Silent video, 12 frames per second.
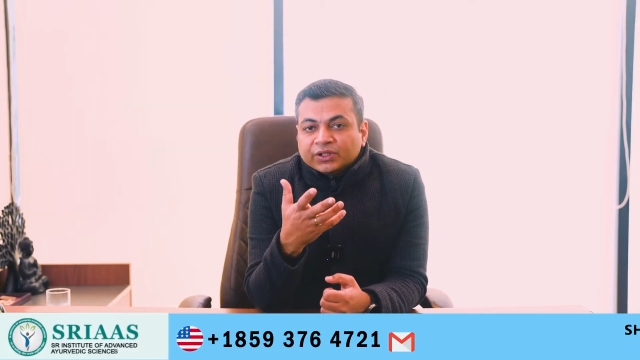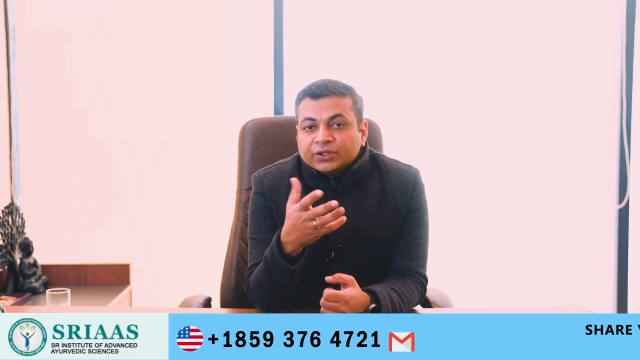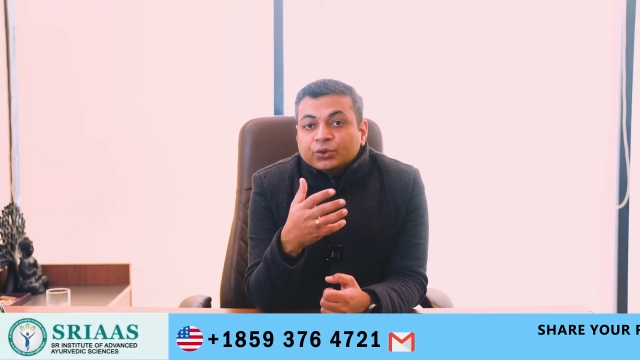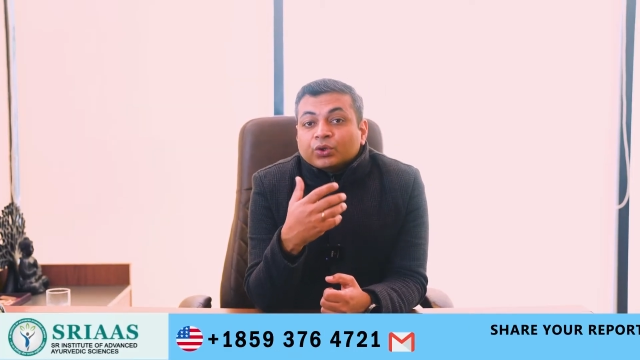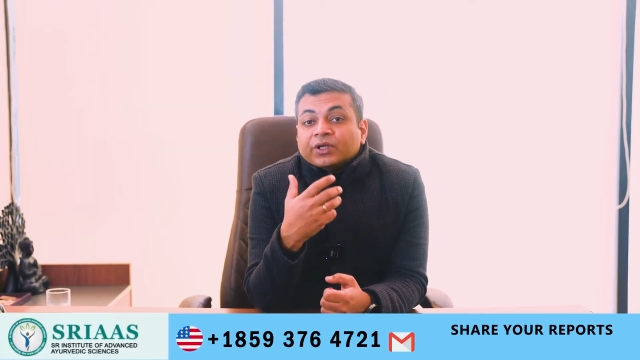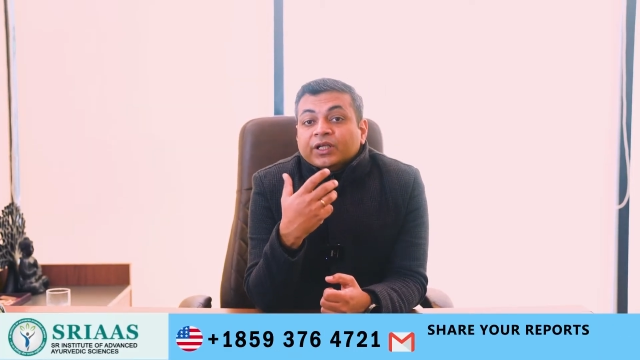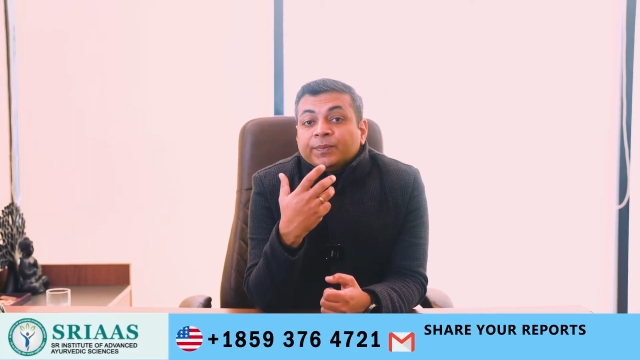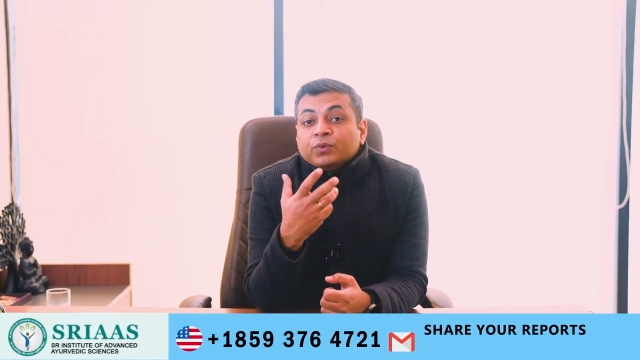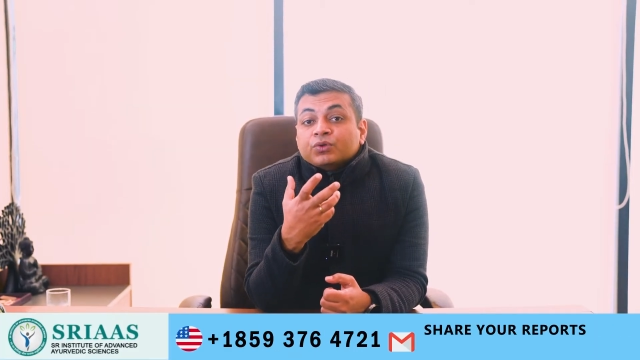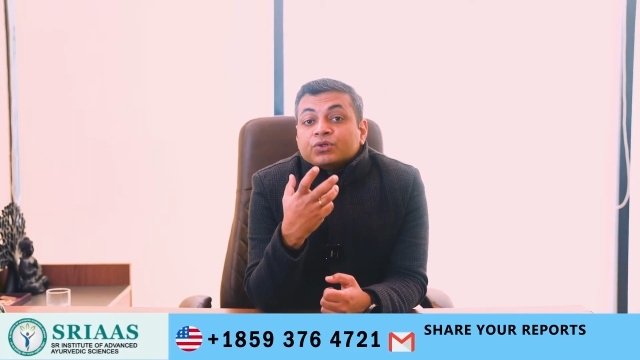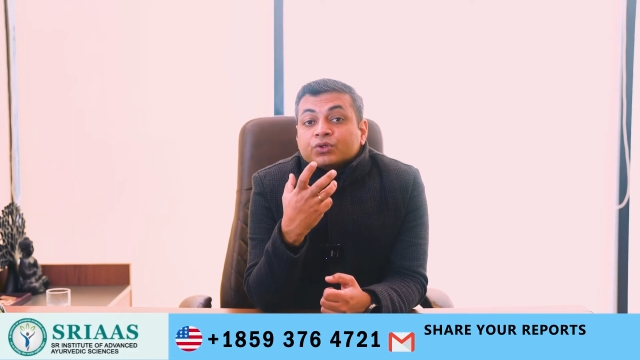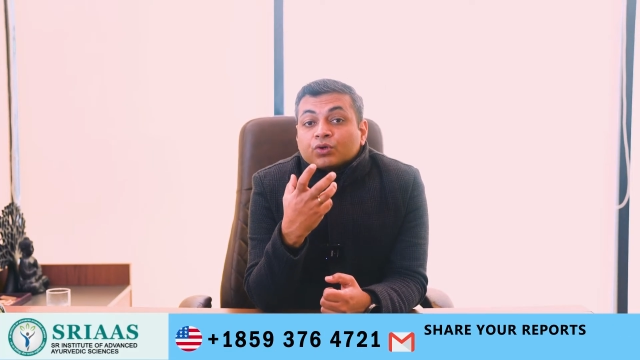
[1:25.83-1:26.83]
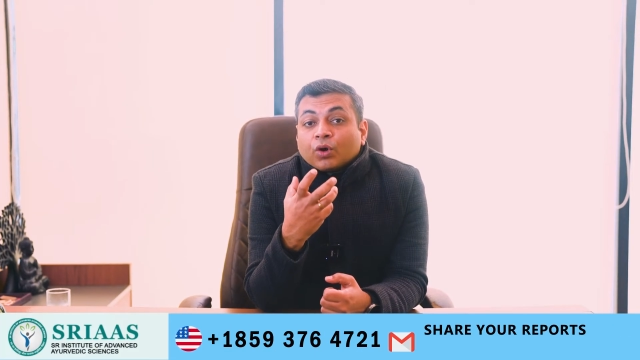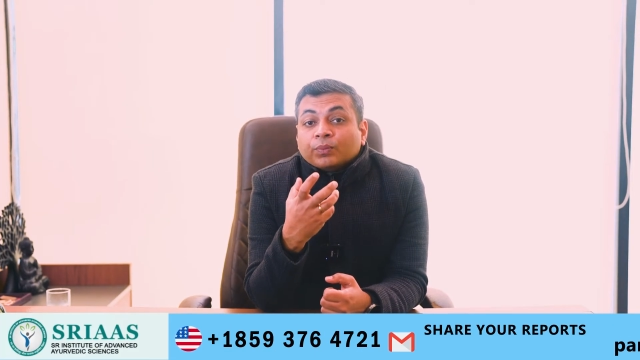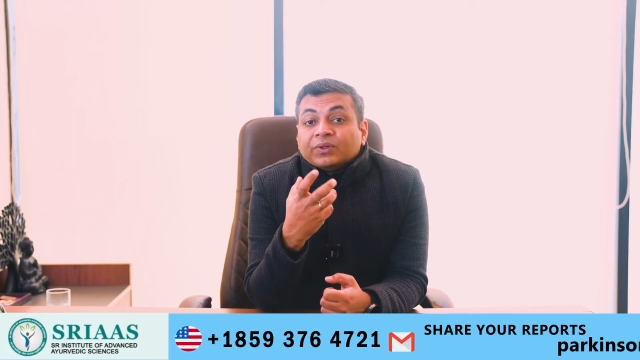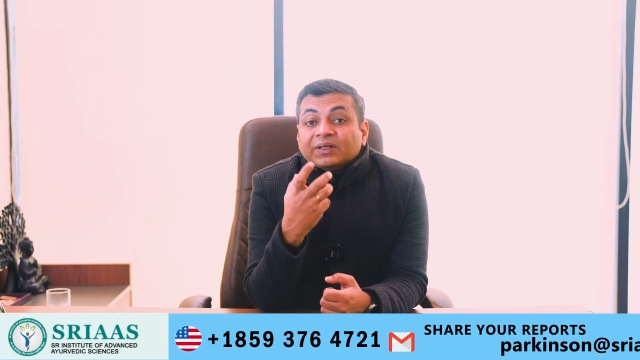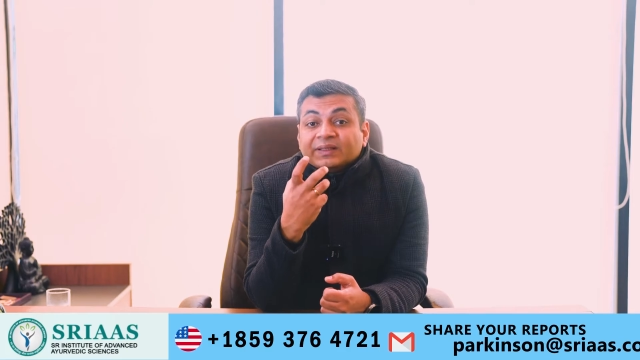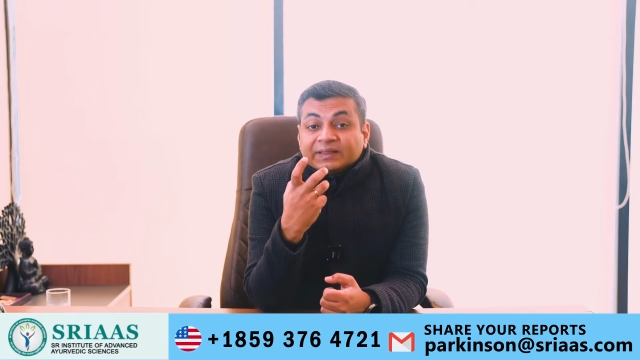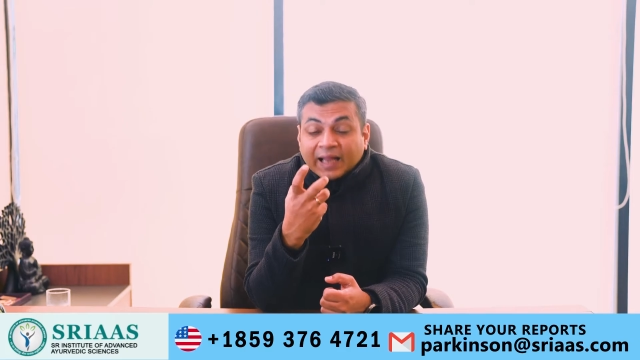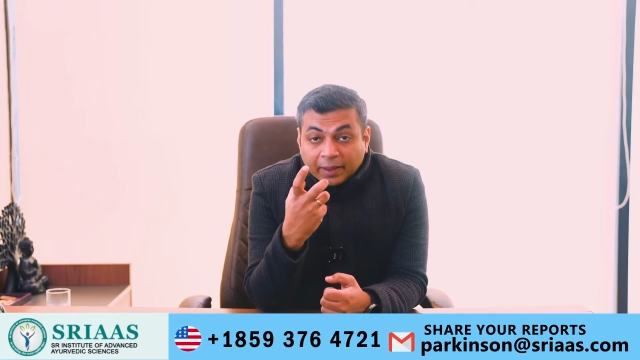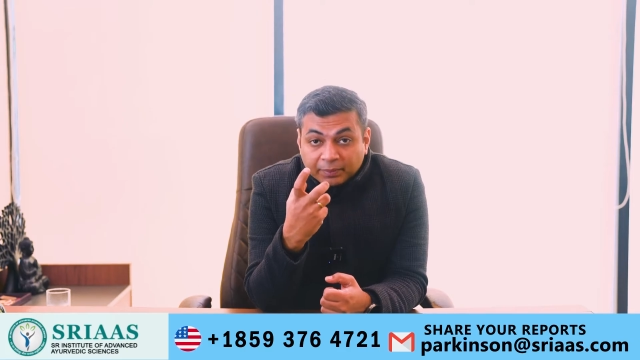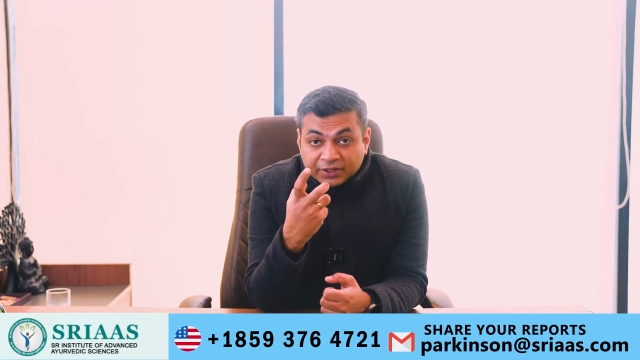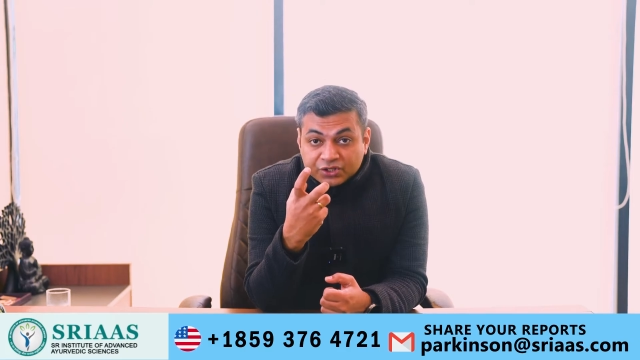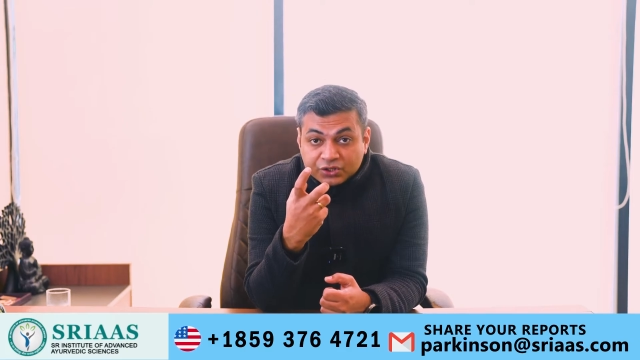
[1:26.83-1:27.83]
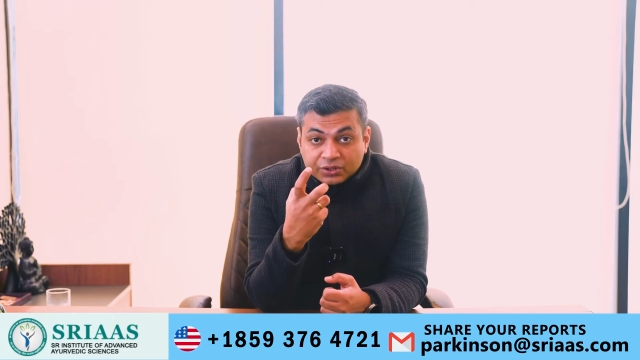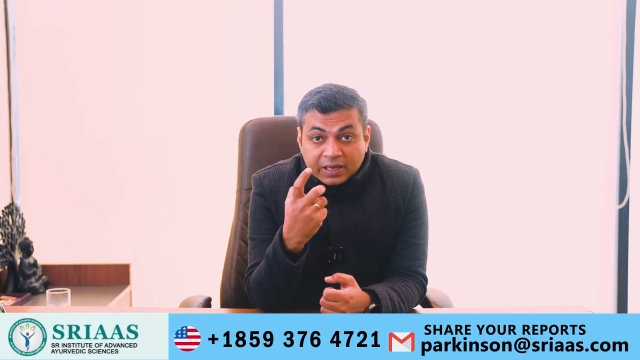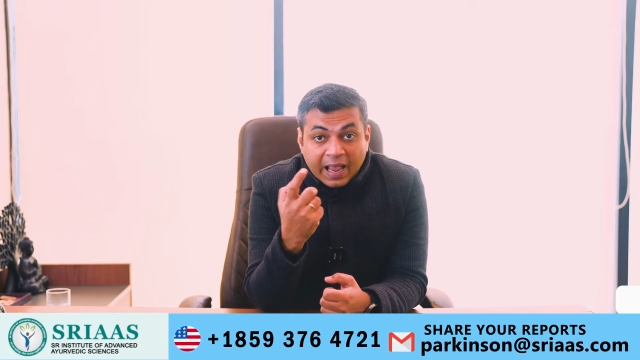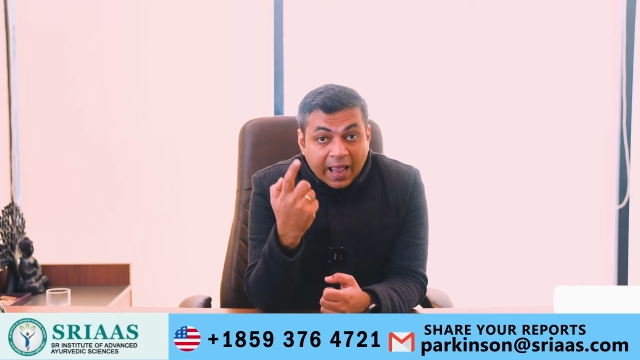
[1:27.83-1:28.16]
you keep to stop the damage